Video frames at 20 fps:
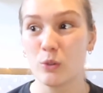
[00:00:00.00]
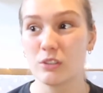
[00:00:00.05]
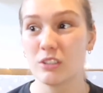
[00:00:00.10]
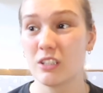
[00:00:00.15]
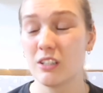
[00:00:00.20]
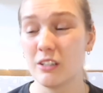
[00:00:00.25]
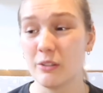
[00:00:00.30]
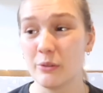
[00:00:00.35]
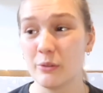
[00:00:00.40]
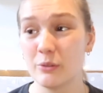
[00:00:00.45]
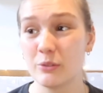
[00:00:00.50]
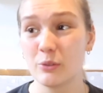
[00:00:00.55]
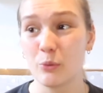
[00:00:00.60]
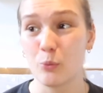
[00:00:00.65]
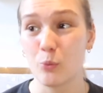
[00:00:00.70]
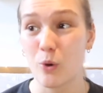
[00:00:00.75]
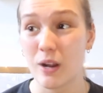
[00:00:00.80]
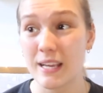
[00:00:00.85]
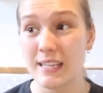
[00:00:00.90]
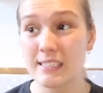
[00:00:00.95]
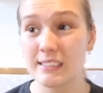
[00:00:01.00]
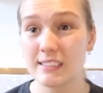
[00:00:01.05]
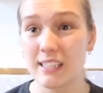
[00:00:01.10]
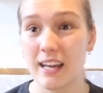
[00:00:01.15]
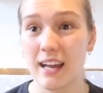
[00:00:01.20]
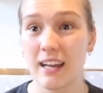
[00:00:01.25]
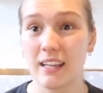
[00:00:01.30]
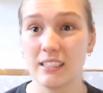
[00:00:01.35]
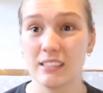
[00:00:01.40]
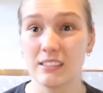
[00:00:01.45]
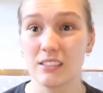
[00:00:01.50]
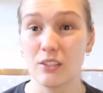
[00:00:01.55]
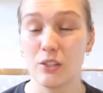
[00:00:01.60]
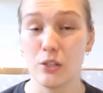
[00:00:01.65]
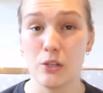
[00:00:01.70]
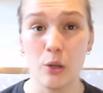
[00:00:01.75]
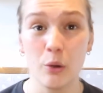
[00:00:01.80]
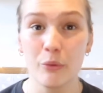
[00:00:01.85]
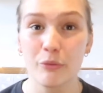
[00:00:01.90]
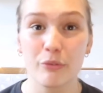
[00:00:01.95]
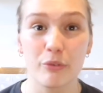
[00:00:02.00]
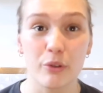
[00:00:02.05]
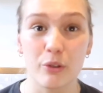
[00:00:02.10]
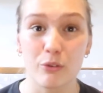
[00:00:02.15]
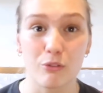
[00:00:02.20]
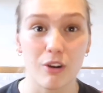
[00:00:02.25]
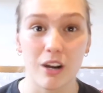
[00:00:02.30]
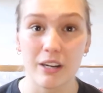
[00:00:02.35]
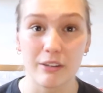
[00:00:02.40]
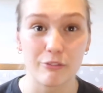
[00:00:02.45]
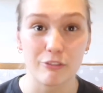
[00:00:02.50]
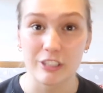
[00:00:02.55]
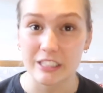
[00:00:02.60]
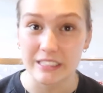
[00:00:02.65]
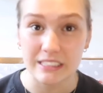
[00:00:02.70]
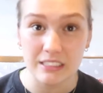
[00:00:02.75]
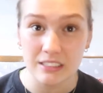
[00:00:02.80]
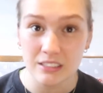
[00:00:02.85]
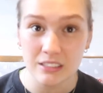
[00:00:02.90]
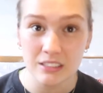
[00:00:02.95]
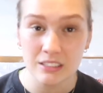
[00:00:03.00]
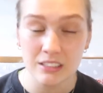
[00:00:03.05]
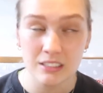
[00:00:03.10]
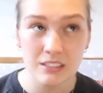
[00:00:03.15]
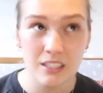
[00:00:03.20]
to lose weight and not for the right reasons.